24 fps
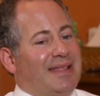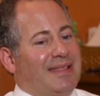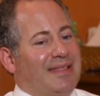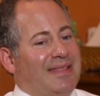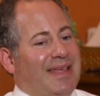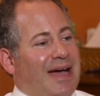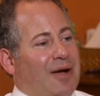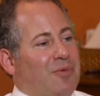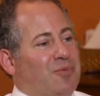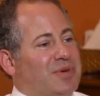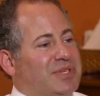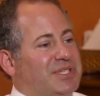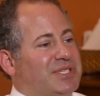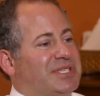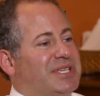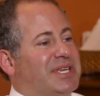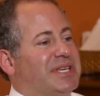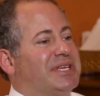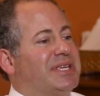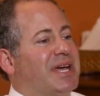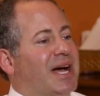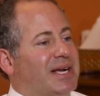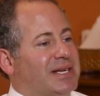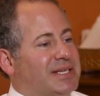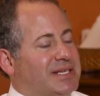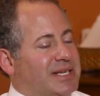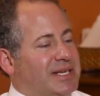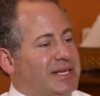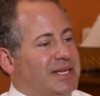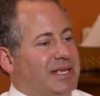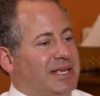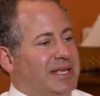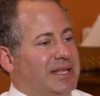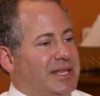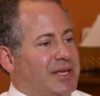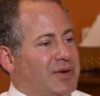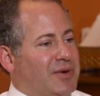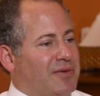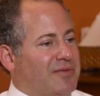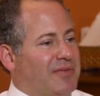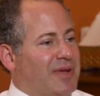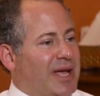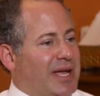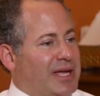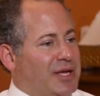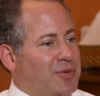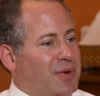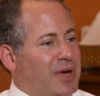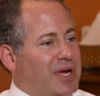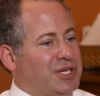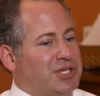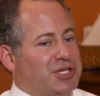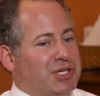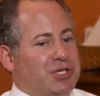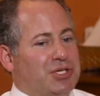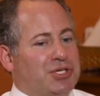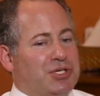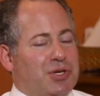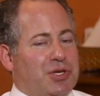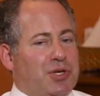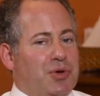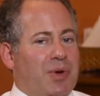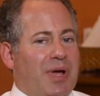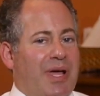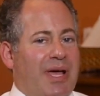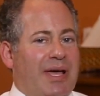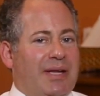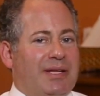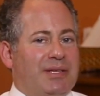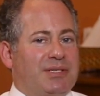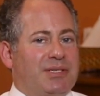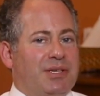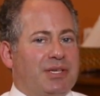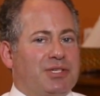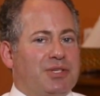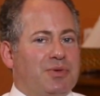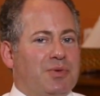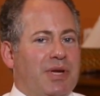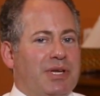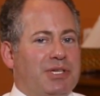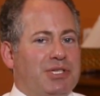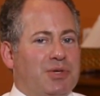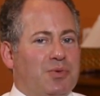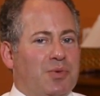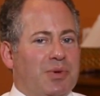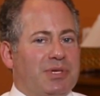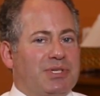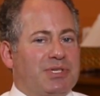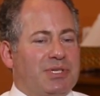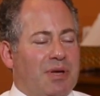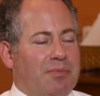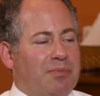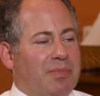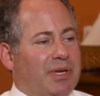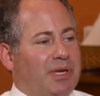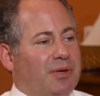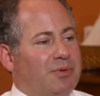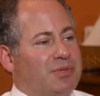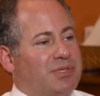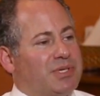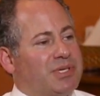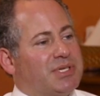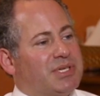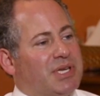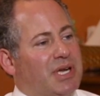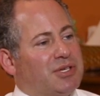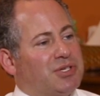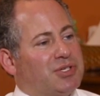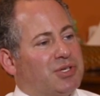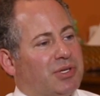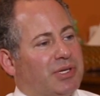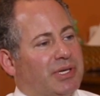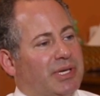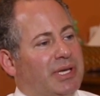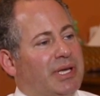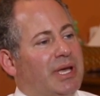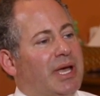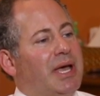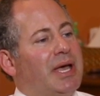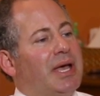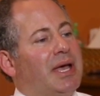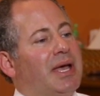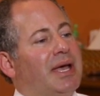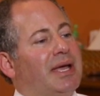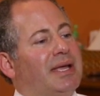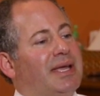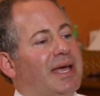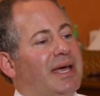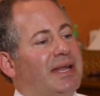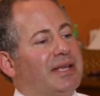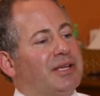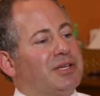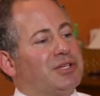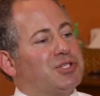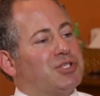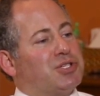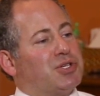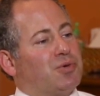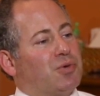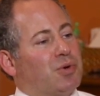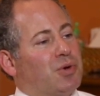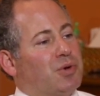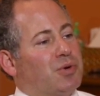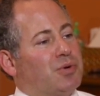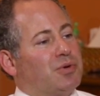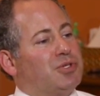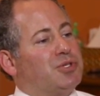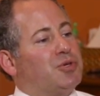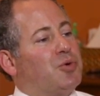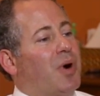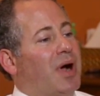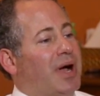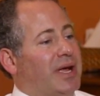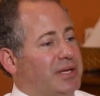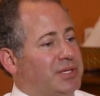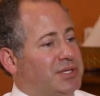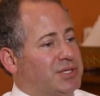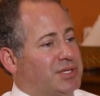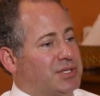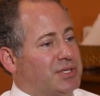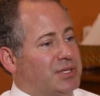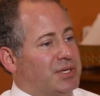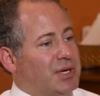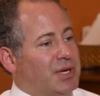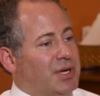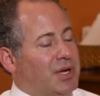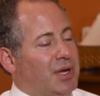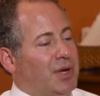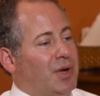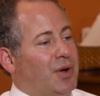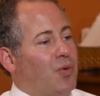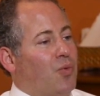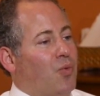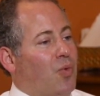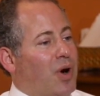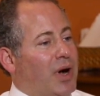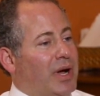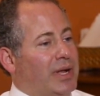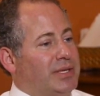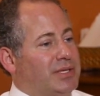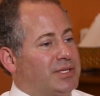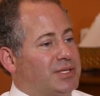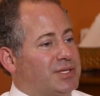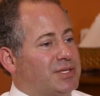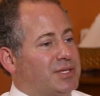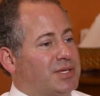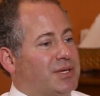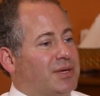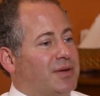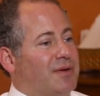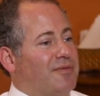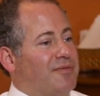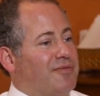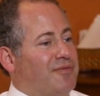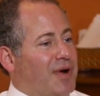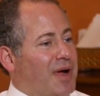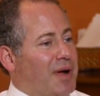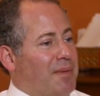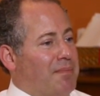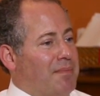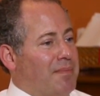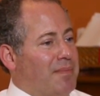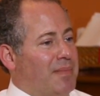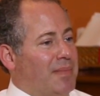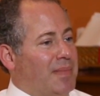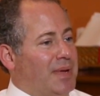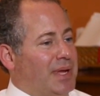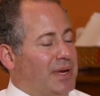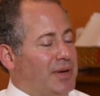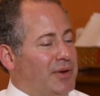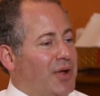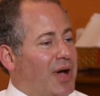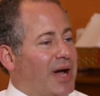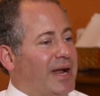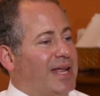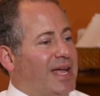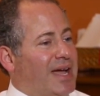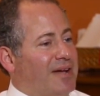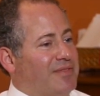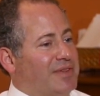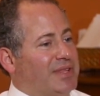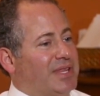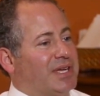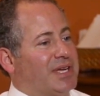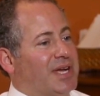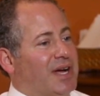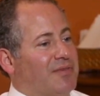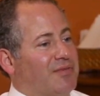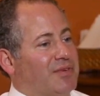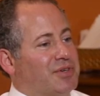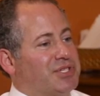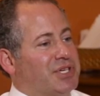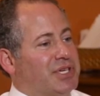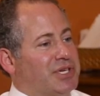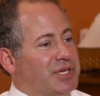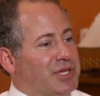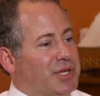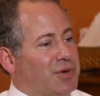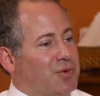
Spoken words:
that was deducted in their evaluation. So you had a situation where somebody was essentially getting screwed twice. Once from not having the coverage under